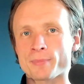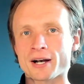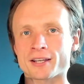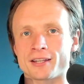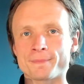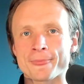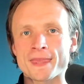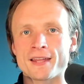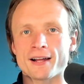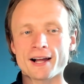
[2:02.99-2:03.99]
backing,
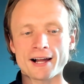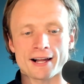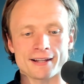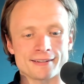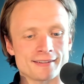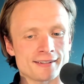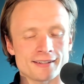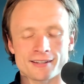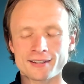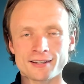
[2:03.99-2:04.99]
and
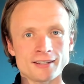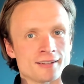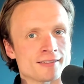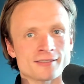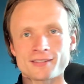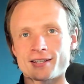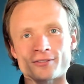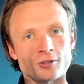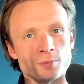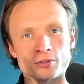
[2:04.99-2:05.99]
it's
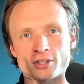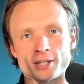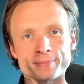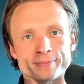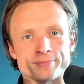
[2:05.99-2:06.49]
super cheap.